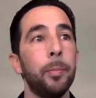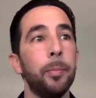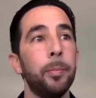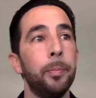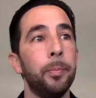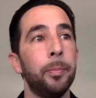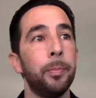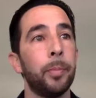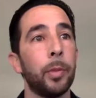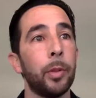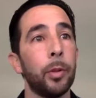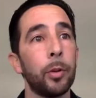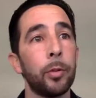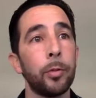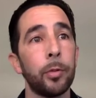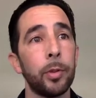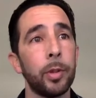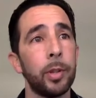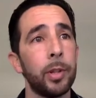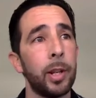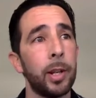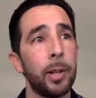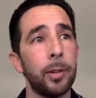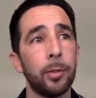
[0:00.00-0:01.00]
Look for the
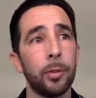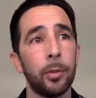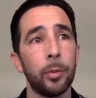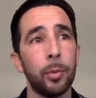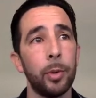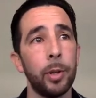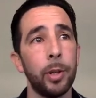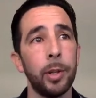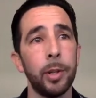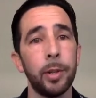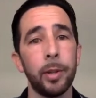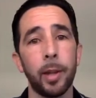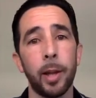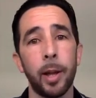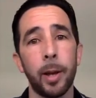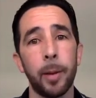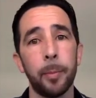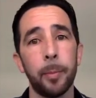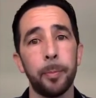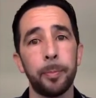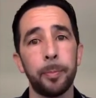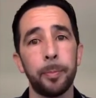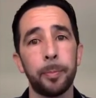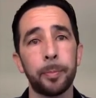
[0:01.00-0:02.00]
days of the week
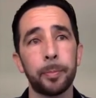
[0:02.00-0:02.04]
that